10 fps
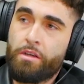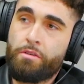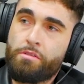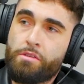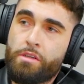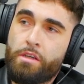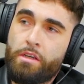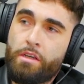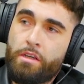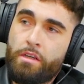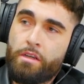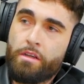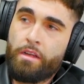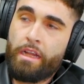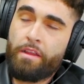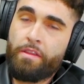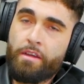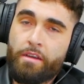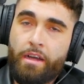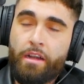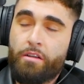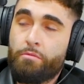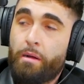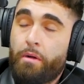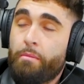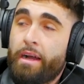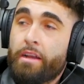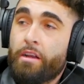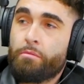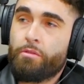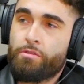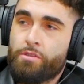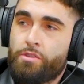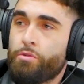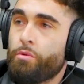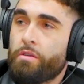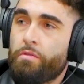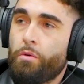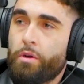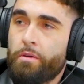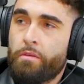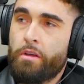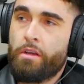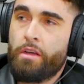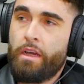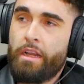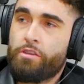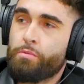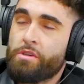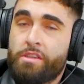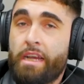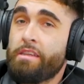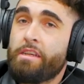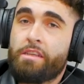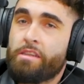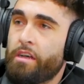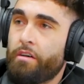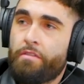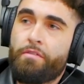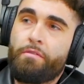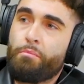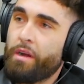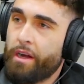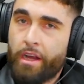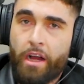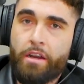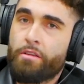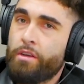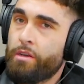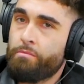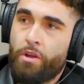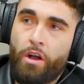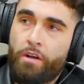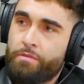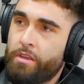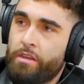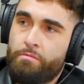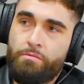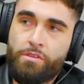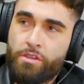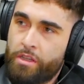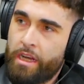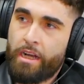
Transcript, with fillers: those. And I think I my mom had a number which was 214, uh-huh. and it just presented itself periodically, often, stood